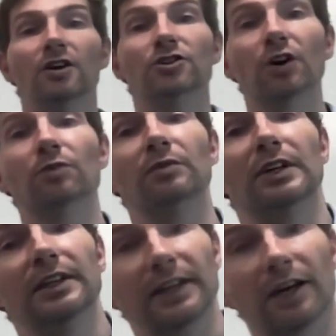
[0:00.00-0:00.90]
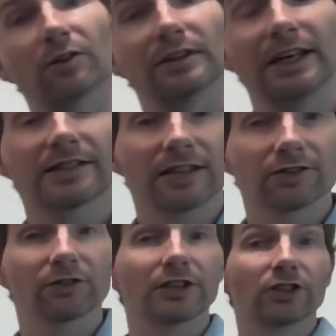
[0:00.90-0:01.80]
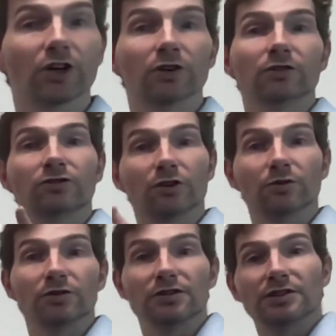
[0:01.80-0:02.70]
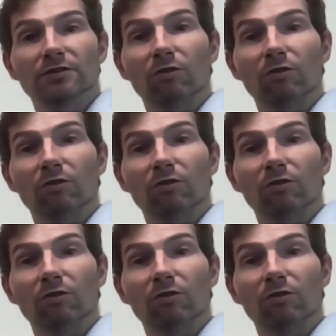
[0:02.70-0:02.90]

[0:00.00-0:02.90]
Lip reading: So now let's actually go towards